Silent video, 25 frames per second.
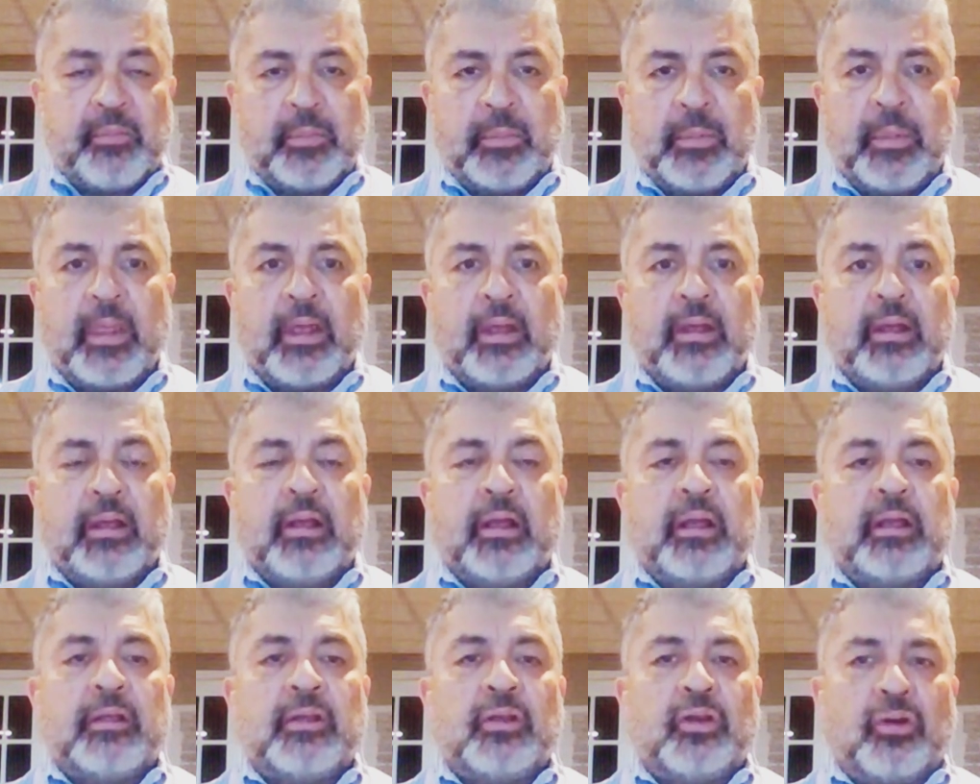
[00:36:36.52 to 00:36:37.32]
them,
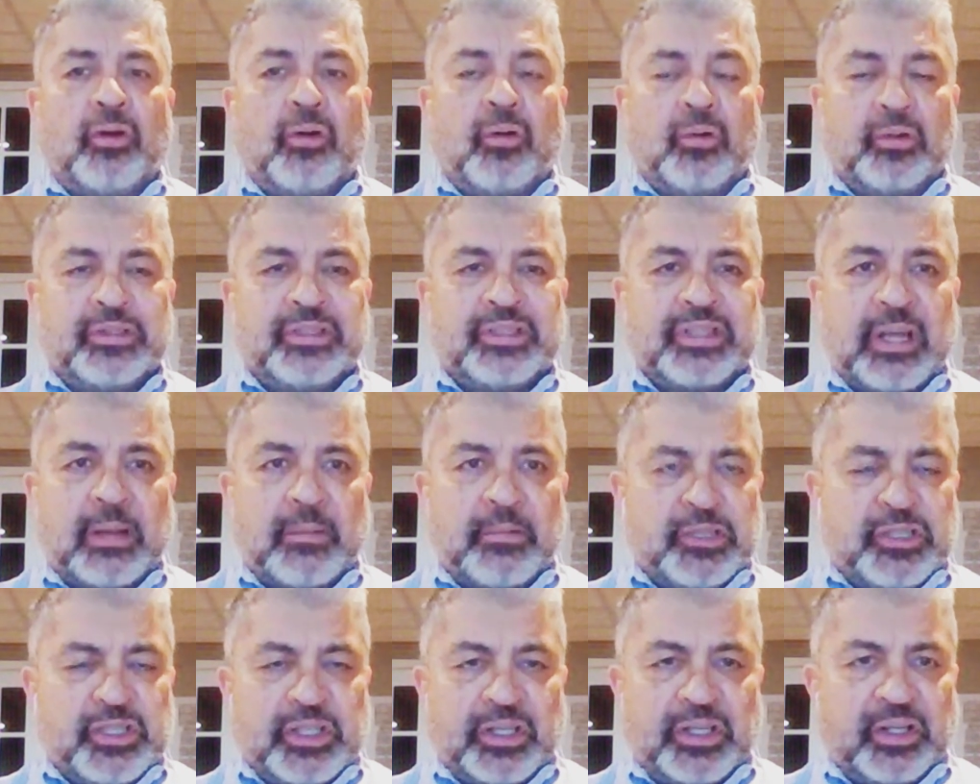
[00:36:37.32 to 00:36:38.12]

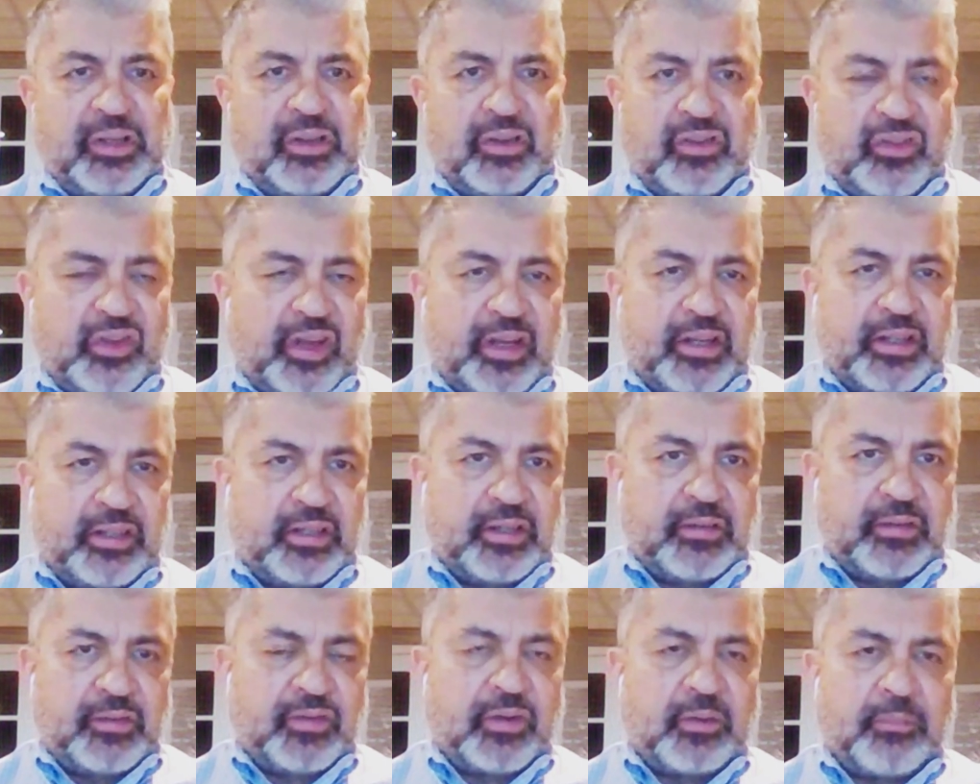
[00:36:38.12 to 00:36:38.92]
establishing
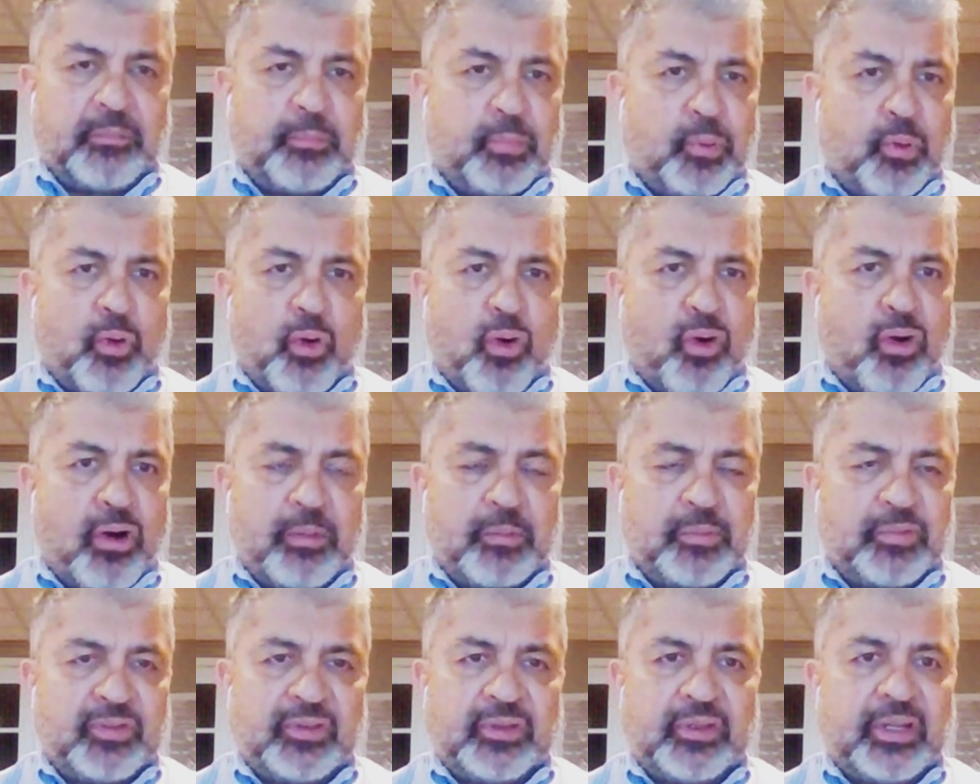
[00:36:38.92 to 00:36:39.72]
incentives and
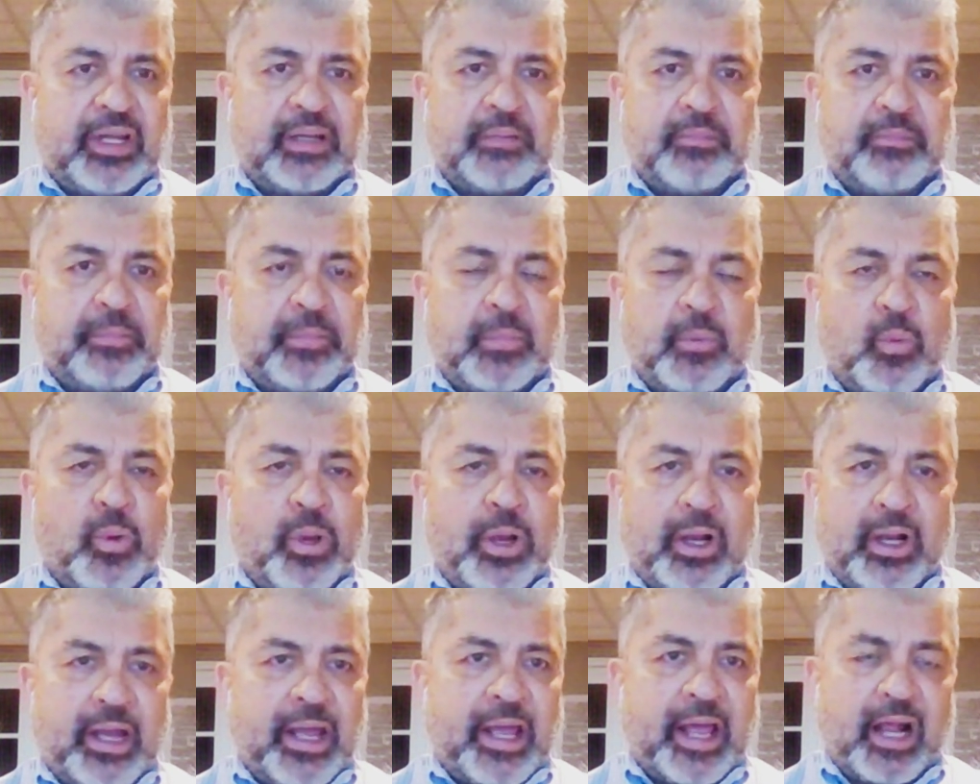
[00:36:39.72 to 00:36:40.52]
programs that
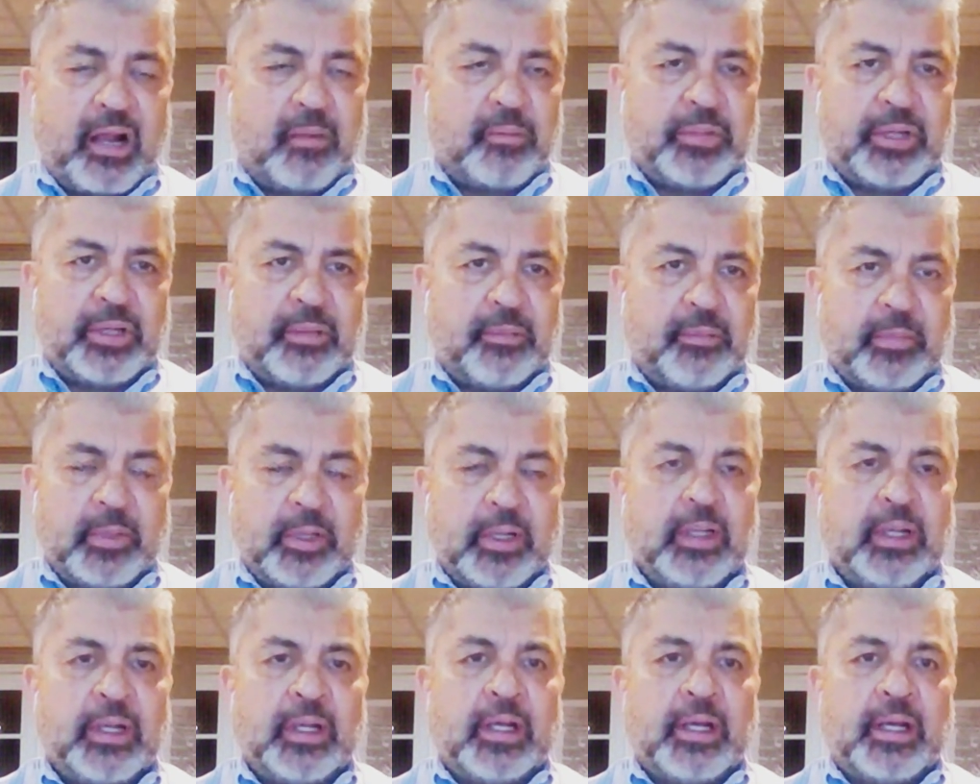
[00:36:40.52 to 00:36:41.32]
will help them
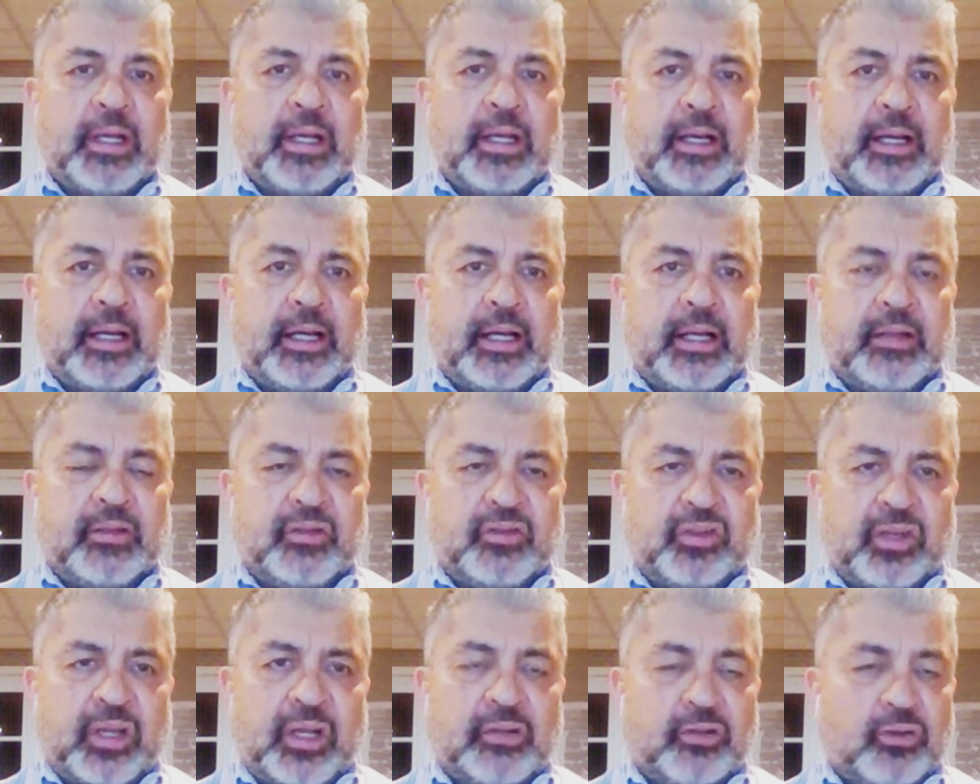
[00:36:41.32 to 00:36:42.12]

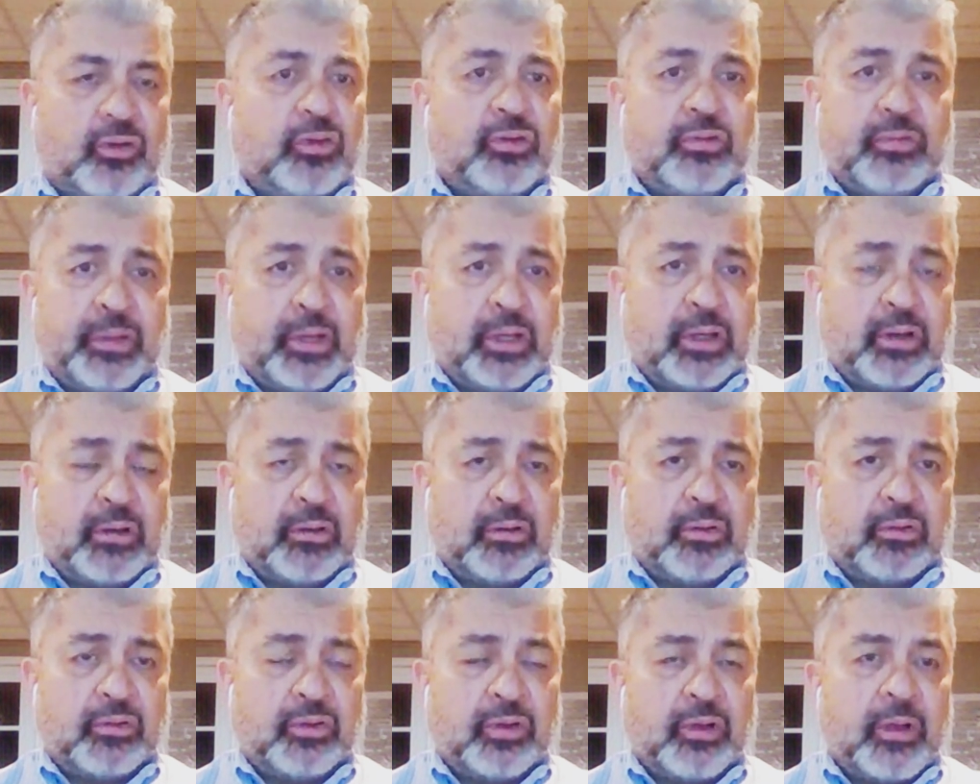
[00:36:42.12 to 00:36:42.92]
sell those
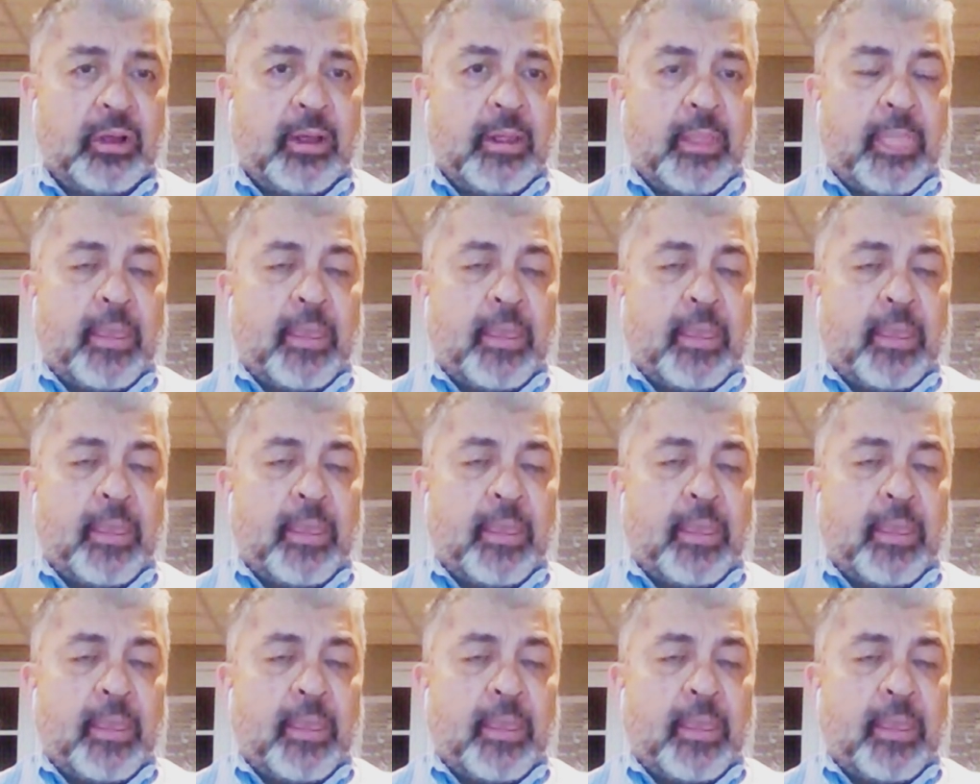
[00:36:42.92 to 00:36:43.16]
vehicles.